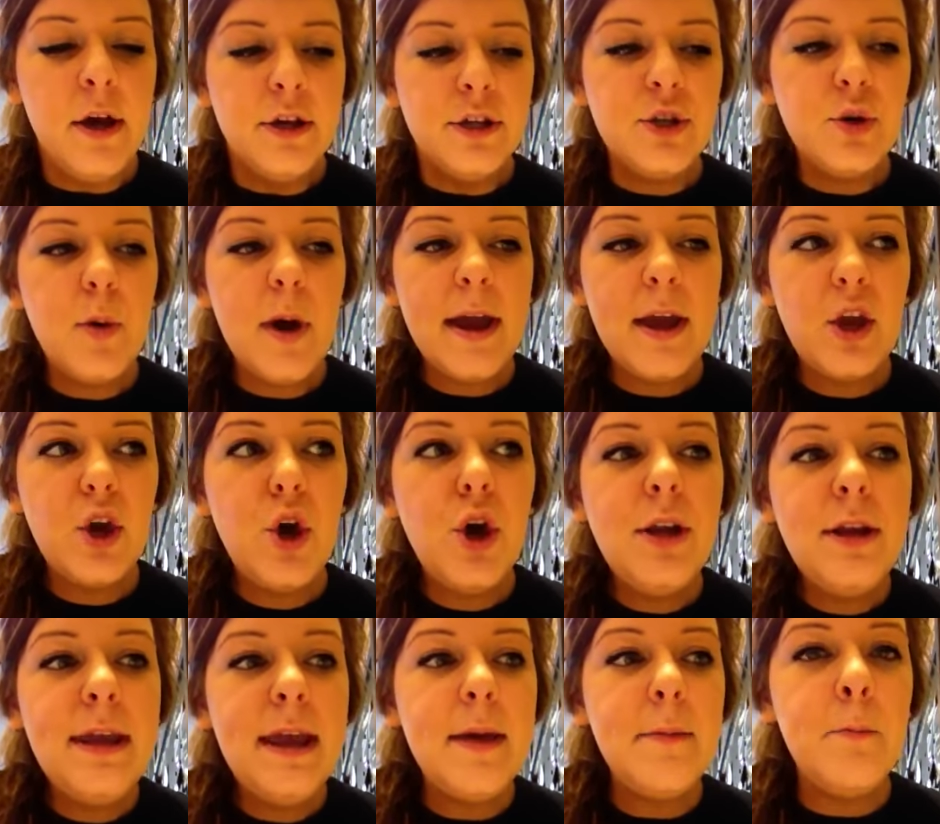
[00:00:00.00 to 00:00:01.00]
So I
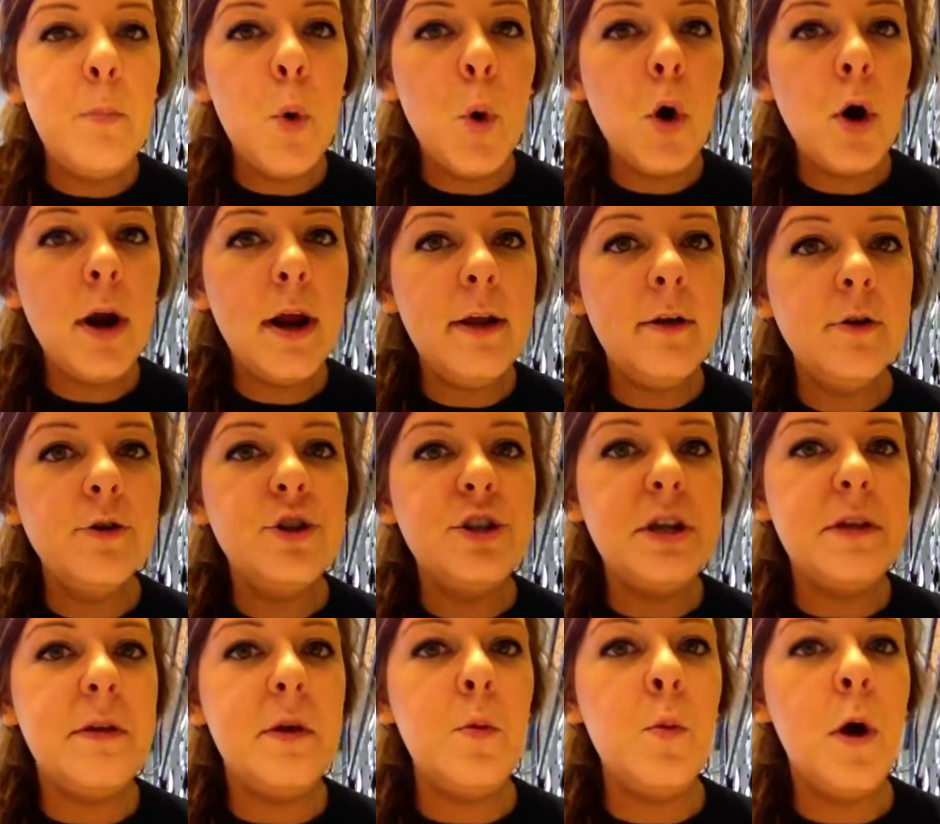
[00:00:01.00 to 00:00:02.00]
could get more
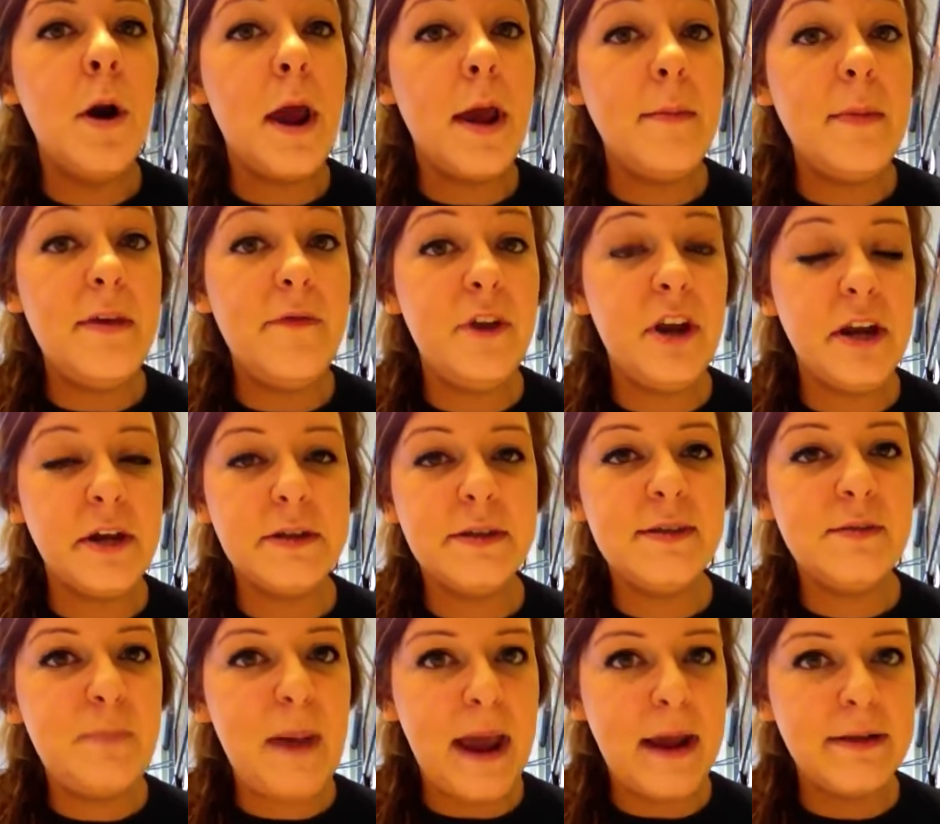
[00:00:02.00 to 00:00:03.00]
energy than what I'm even
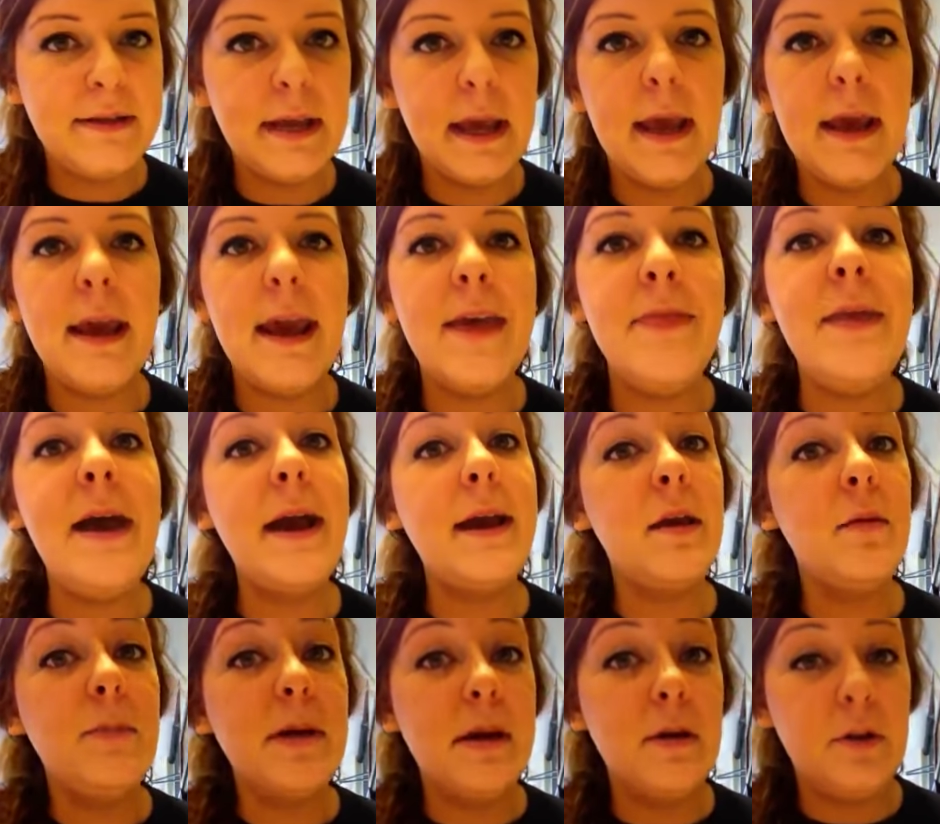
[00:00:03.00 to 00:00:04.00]
expecting, and
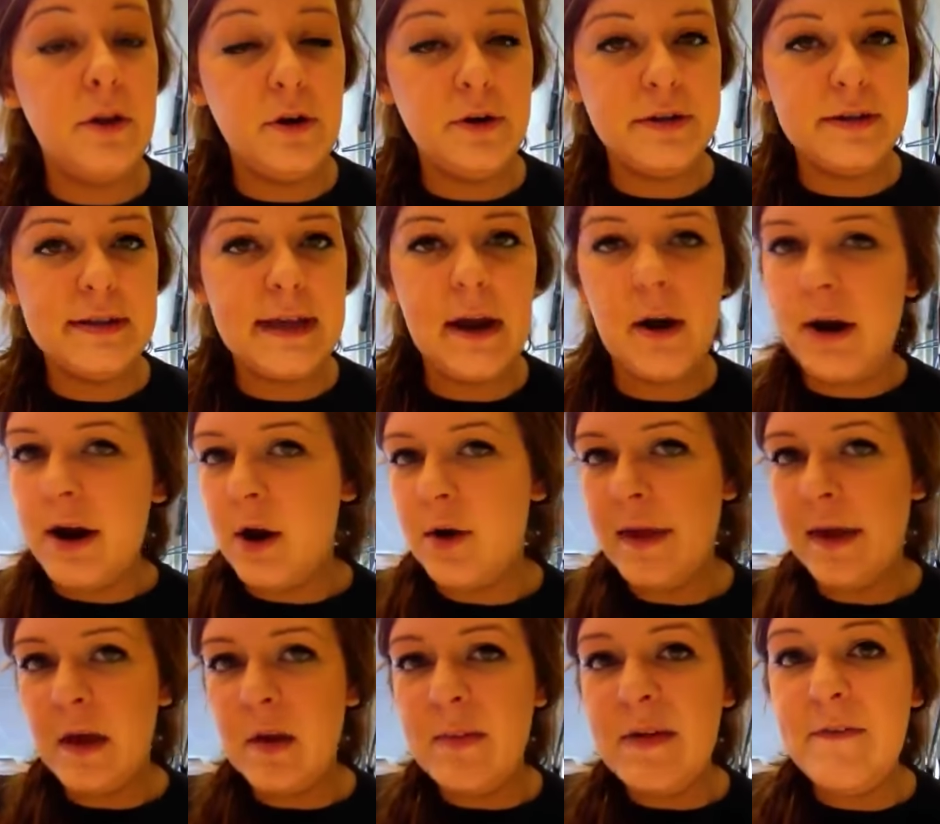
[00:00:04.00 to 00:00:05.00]
that can be a little scarier.
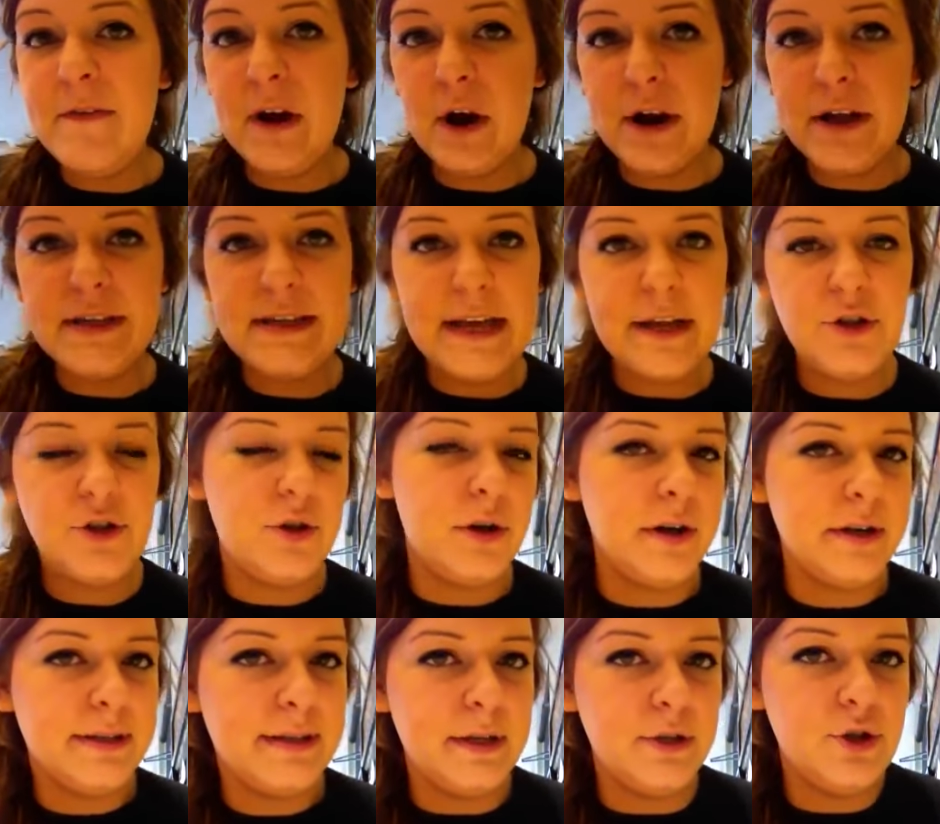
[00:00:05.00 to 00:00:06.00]
That could be very
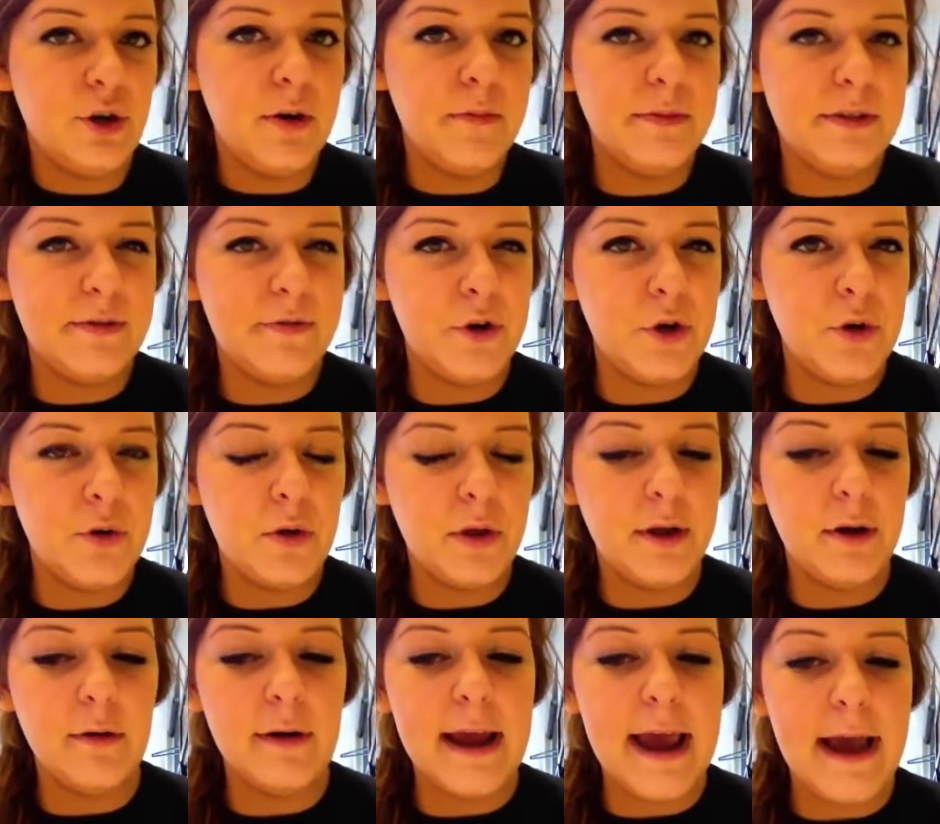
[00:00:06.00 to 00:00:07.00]
dangerous in terms of a
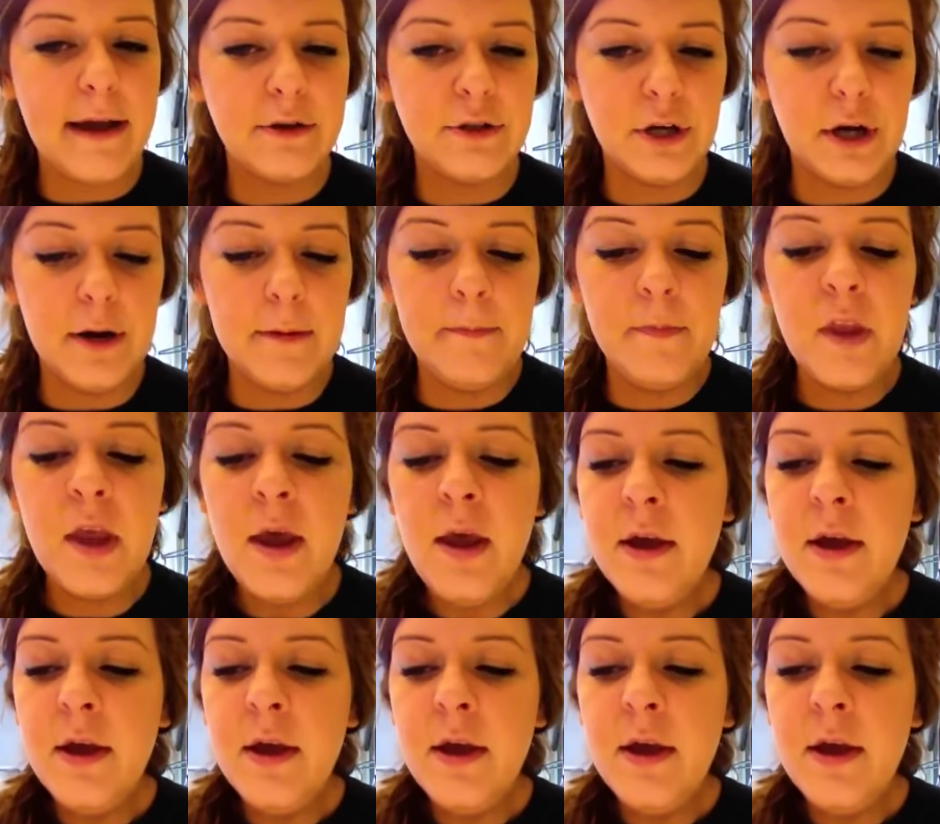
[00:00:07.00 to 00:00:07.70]
nuclear reactor.